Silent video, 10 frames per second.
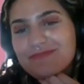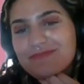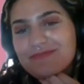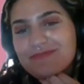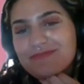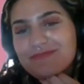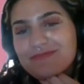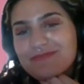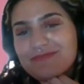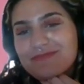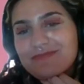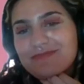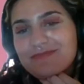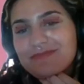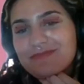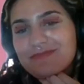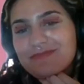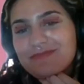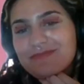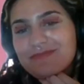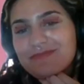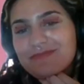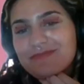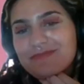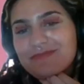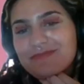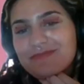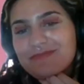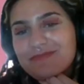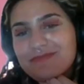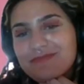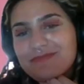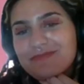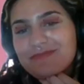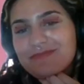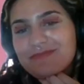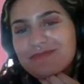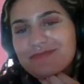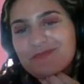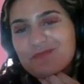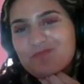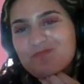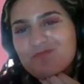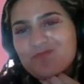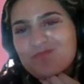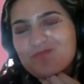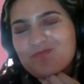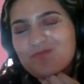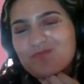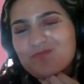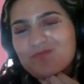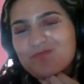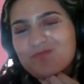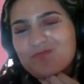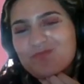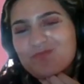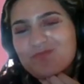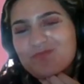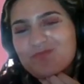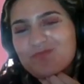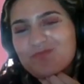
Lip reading: (not speaking)